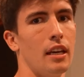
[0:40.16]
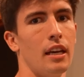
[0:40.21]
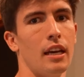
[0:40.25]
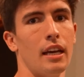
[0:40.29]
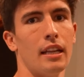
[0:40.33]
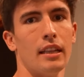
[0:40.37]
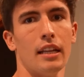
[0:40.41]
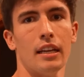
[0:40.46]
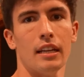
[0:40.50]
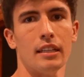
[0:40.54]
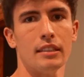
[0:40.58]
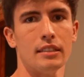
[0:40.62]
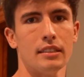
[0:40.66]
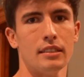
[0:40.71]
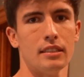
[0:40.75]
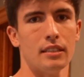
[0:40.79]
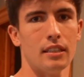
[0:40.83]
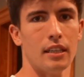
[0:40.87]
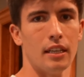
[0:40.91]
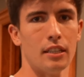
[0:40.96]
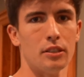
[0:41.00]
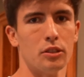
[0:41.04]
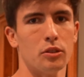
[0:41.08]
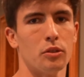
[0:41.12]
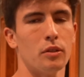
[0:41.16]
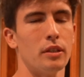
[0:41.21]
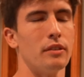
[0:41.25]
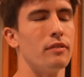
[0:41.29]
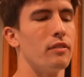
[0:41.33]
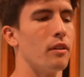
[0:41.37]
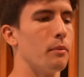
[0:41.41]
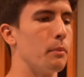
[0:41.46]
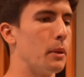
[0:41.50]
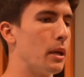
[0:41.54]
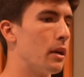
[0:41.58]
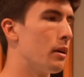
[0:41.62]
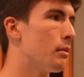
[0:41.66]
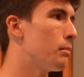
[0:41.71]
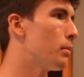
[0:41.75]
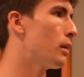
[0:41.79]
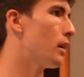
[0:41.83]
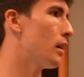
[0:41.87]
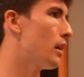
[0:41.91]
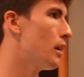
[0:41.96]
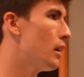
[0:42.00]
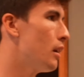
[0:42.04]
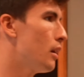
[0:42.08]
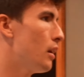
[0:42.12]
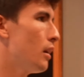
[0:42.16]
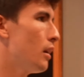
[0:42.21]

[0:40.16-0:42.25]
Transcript: and then it's history from there, but